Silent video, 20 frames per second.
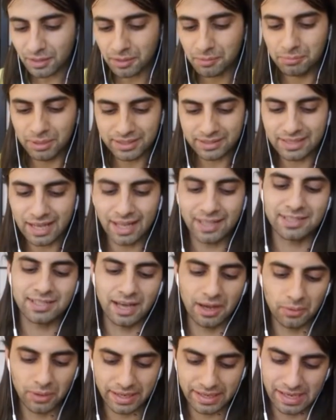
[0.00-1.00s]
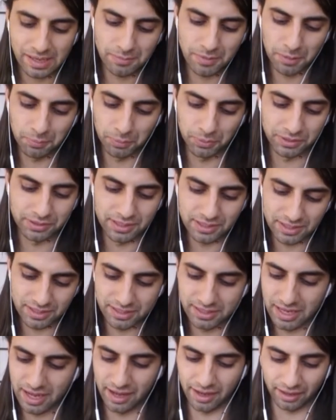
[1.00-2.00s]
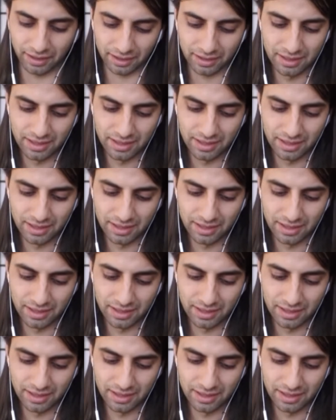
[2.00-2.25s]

But that's how I came up with this deck.